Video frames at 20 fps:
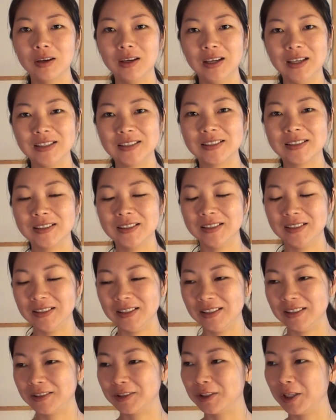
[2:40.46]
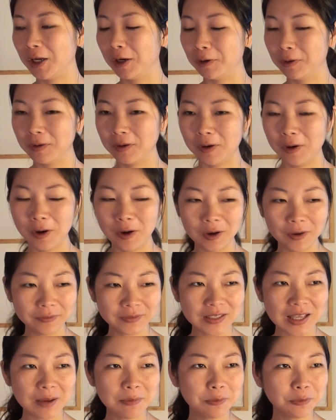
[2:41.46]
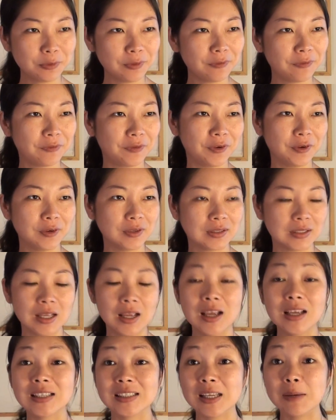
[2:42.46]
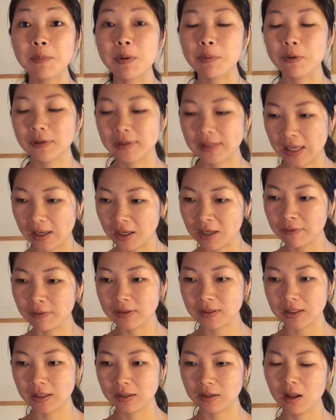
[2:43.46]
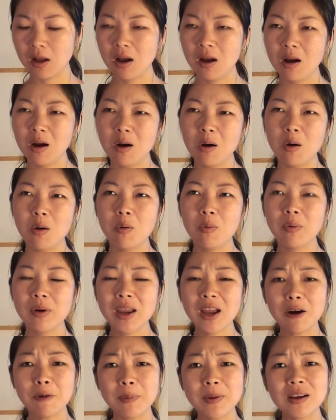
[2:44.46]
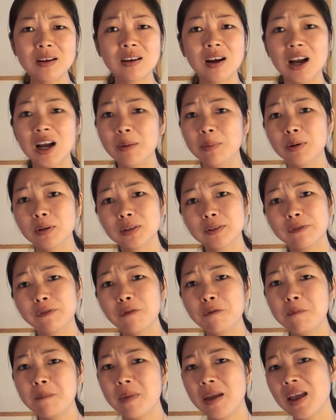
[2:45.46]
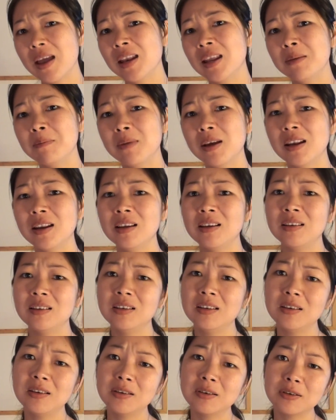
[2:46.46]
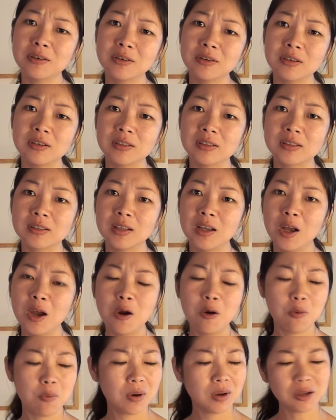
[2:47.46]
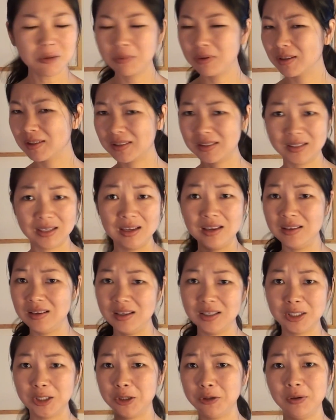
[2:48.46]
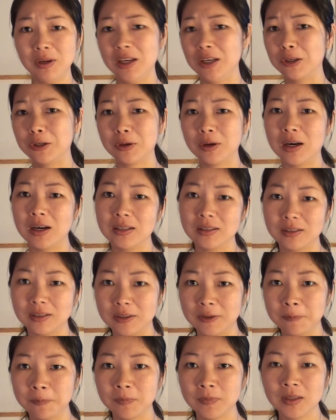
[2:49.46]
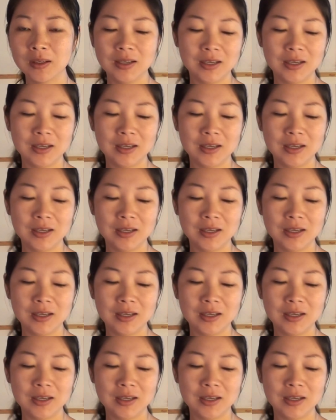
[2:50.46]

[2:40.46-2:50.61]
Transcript: And so all of them refused. Some people said, even said, we have been couples for many, many years. We don't need to say this to each other.